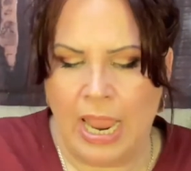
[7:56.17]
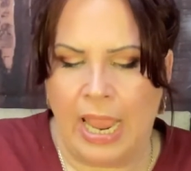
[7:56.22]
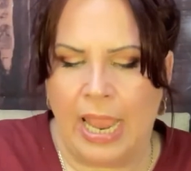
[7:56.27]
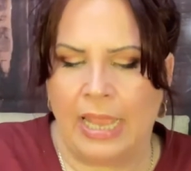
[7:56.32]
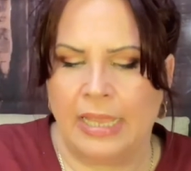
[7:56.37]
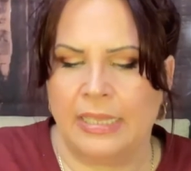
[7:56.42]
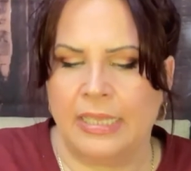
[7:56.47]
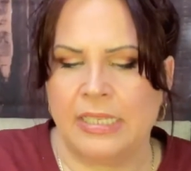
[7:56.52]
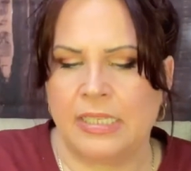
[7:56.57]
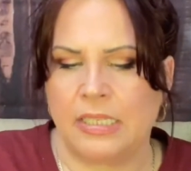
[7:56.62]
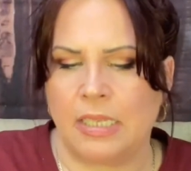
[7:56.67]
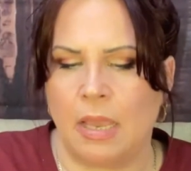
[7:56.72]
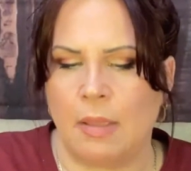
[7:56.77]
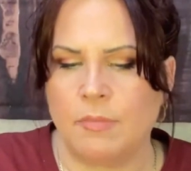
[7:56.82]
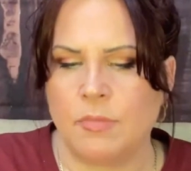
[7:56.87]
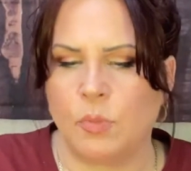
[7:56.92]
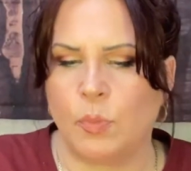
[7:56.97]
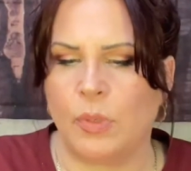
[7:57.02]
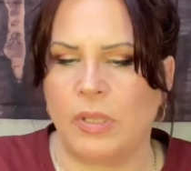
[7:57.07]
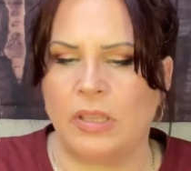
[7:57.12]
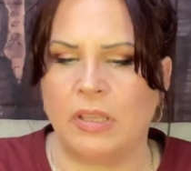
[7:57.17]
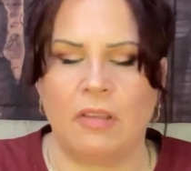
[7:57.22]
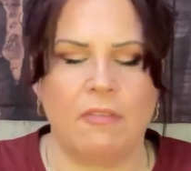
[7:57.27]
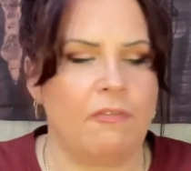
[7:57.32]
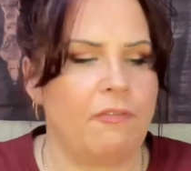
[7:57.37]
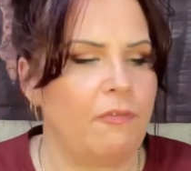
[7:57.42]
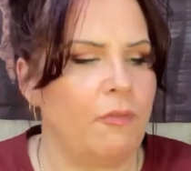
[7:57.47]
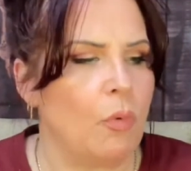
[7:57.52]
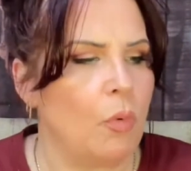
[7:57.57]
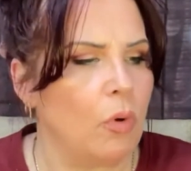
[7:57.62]
And this comes with
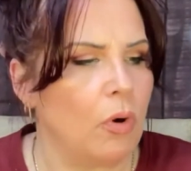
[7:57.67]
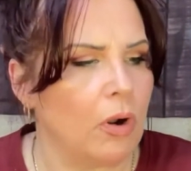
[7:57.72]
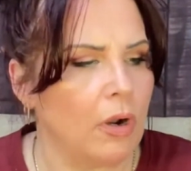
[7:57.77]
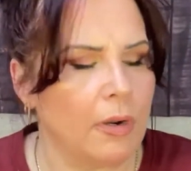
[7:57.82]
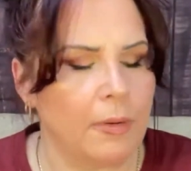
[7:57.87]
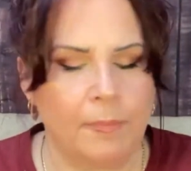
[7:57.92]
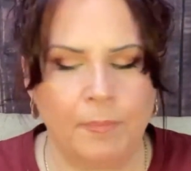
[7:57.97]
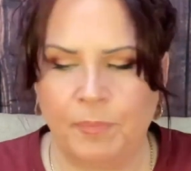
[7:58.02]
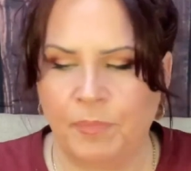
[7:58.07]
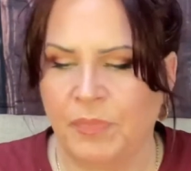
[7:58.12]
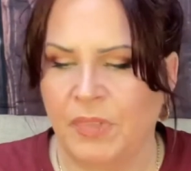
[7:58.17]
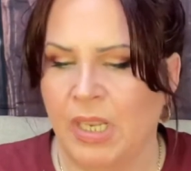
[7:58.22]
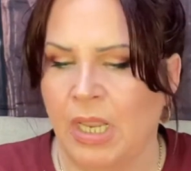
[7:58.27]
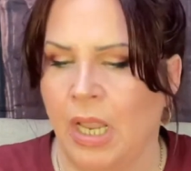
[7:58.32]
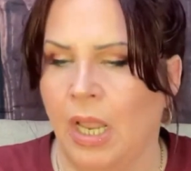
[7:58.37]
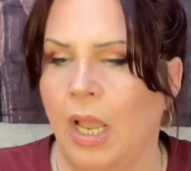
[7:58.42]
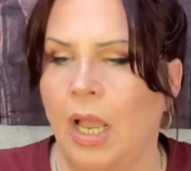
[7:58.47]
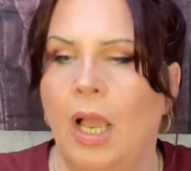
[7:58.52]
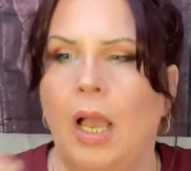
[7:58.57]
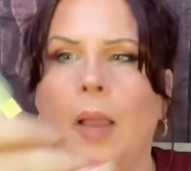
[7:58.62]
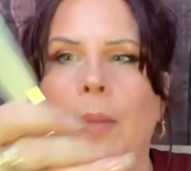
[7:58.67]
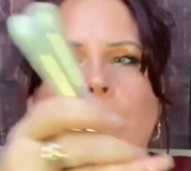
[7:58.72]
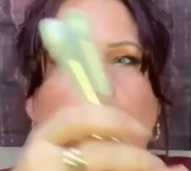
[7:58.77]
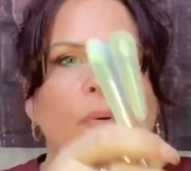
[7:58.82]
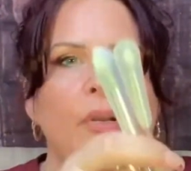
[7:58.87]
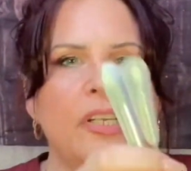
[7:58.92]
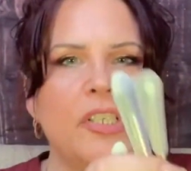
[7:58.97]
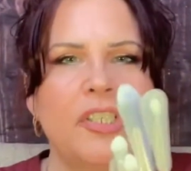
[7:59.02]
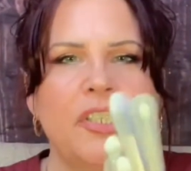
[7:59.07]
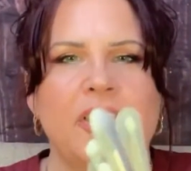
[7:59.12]
four
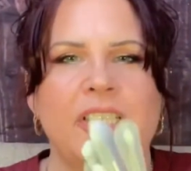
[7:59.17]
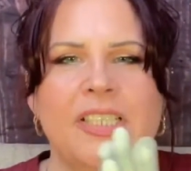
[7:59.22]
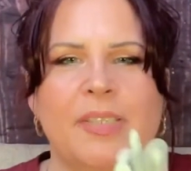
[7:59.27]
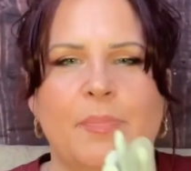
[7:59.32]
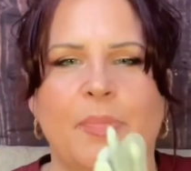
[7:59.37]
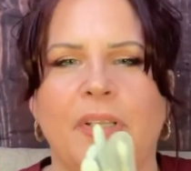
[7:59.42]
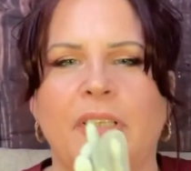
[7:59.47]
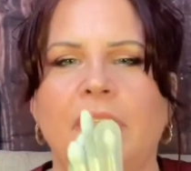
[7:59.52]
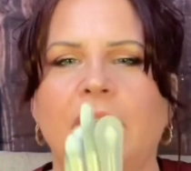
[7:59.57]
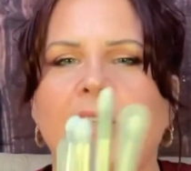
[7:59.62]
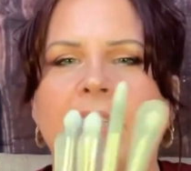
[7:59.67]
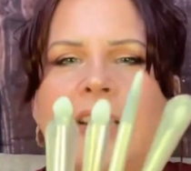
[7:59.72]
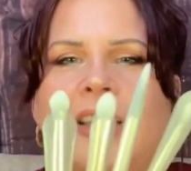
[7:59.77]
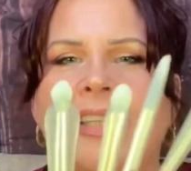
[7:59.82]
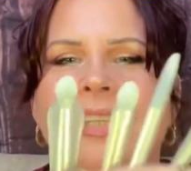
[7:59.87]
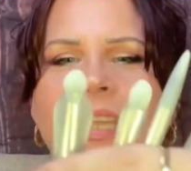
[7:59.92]
brushes, but look at